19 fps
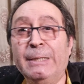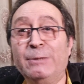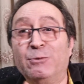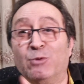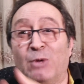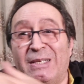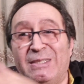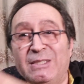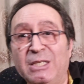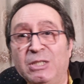
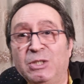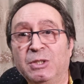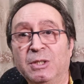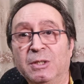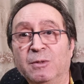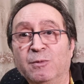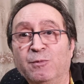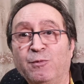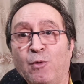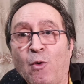
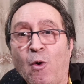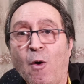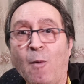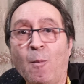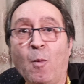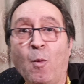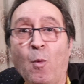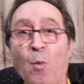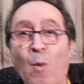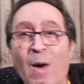transition
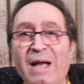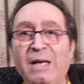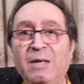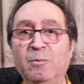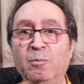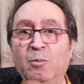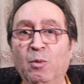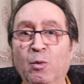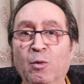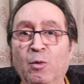from
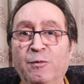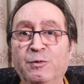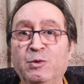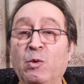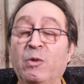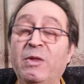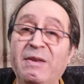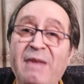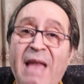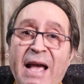one move
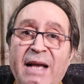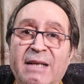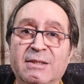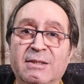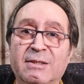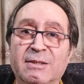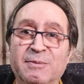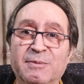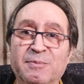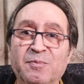to the
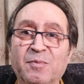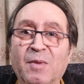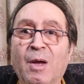next.